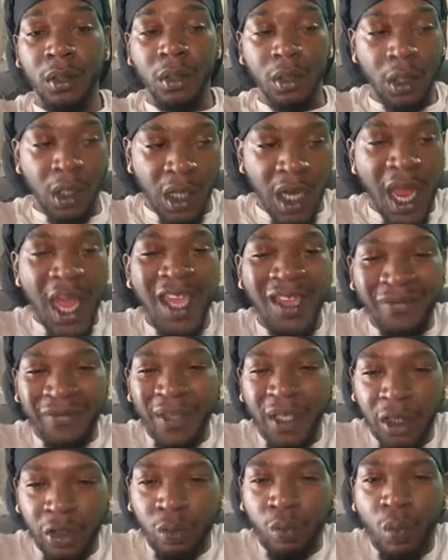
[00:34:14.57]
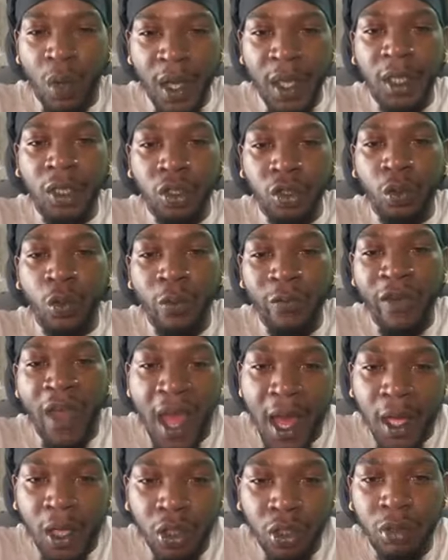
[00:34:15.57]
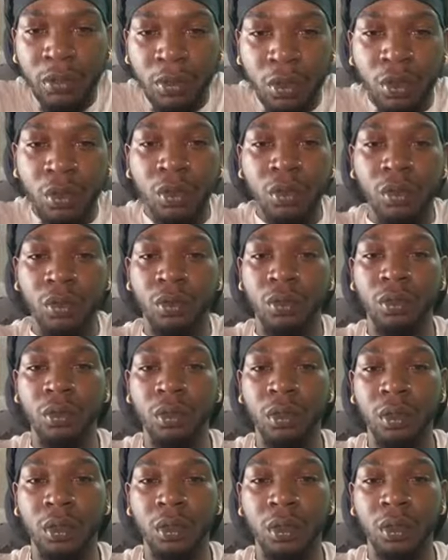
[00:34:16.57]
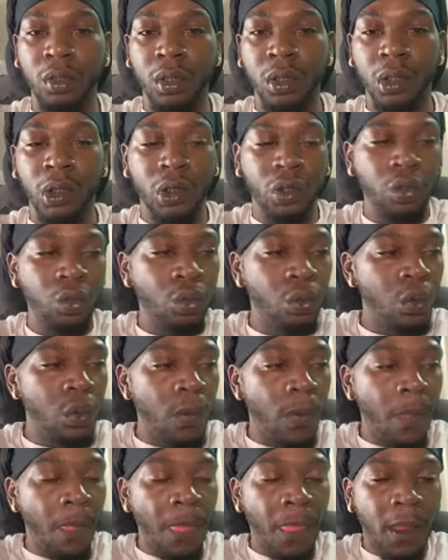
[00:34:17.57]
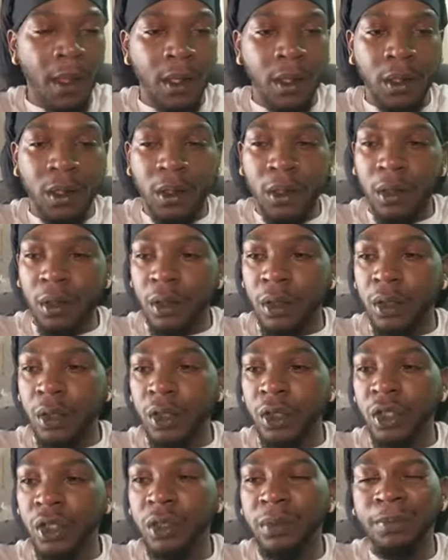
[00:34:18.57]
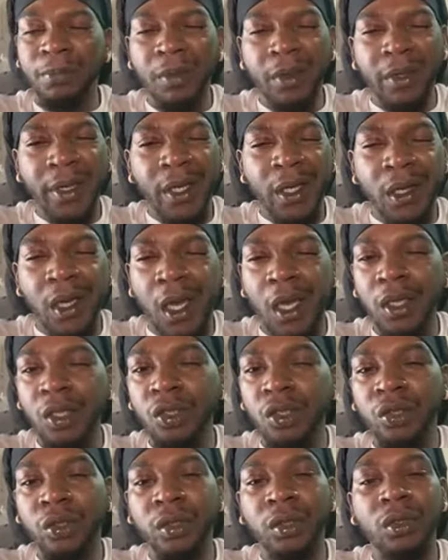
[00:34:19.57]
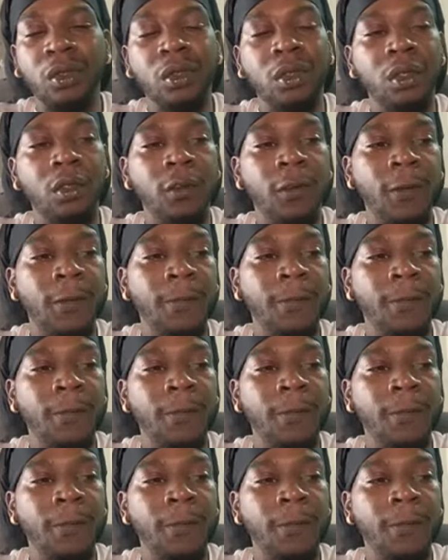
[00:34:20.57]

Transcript: Life is way too valuable to spread hatred or